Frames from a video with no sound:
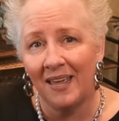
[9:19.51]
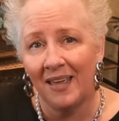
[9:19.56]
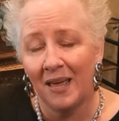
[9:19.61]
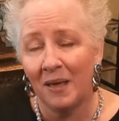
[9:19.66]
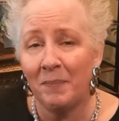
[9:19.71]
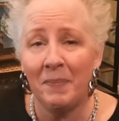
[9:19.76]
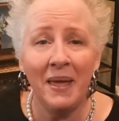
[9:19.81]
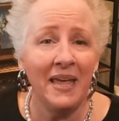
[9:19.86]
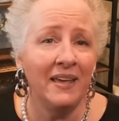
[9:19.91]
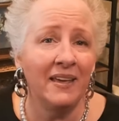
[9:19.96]
A
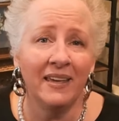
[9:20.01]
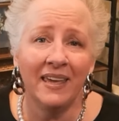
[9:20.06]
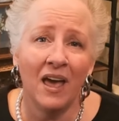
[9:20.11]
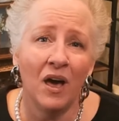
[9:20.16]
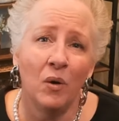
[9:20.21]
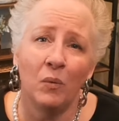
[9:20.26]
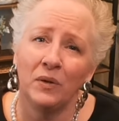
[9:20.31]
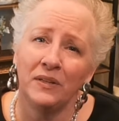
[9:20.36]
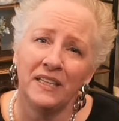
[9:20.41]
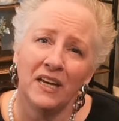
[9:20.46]
bank
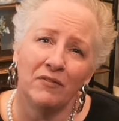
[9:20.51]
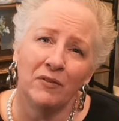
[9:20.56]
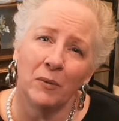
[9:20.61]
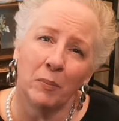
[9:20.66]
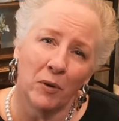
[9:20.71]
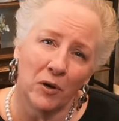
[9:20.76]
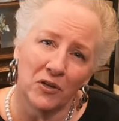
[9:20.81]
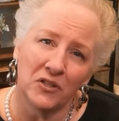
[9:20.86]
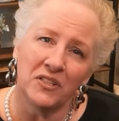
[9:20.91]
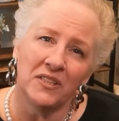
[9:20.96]
account will never
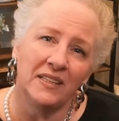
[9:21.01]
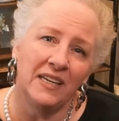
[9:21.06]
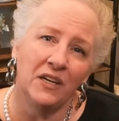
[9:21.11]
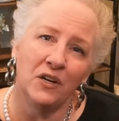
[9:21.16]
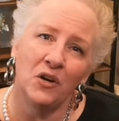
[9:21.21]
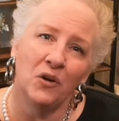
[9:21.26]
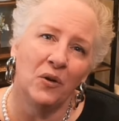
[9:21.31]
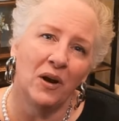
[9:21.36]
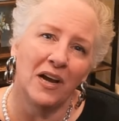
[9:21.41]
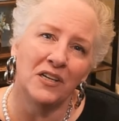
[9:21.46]
personally
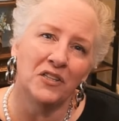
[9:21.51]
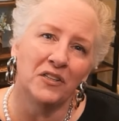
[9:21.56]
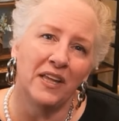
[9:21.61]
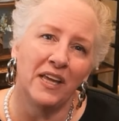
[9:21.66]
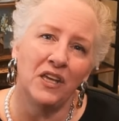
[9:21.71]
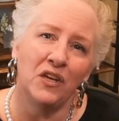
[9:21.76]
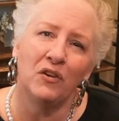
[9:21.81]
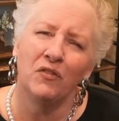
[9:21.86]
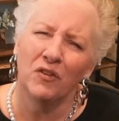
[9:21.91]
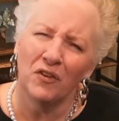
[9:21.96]

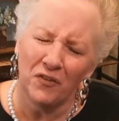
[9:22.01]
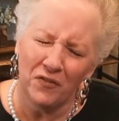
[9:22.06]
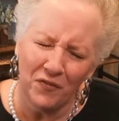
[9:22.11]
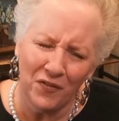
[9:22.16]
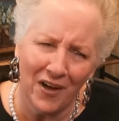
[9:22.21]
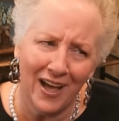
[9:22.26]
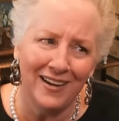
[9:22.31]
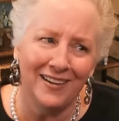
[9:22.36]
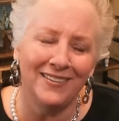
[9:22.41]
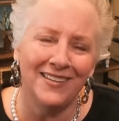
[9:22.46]
congratulate you for
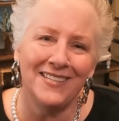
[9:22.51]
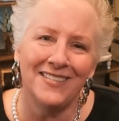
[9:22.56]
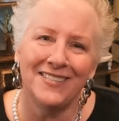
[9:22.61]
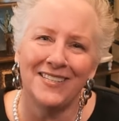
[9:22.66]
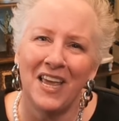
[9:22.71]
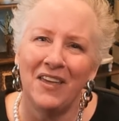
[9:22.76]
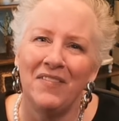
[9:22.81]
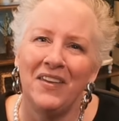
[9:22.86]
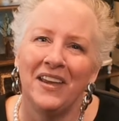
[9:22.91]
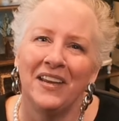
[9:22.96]
finally
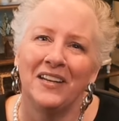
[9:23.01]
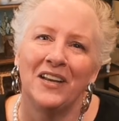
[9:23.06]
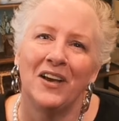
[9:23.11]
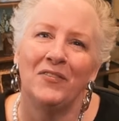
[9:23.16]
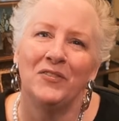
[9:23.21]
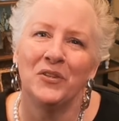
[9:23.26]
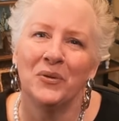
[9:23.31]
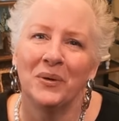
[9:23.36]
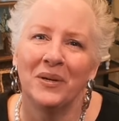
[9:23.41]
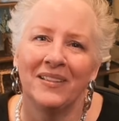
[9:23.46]
saving enough
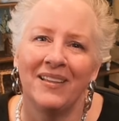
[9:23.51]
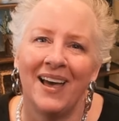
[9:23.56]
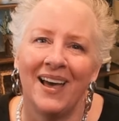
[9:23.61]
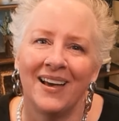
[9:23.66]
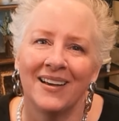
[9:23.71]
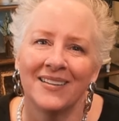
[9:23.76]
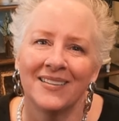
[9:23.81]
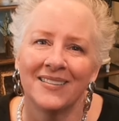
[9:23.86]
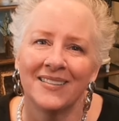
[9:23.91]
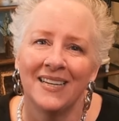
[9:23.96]
to
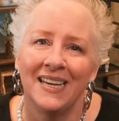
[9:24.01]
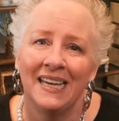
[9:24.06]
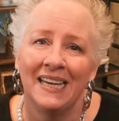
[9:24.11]
relax.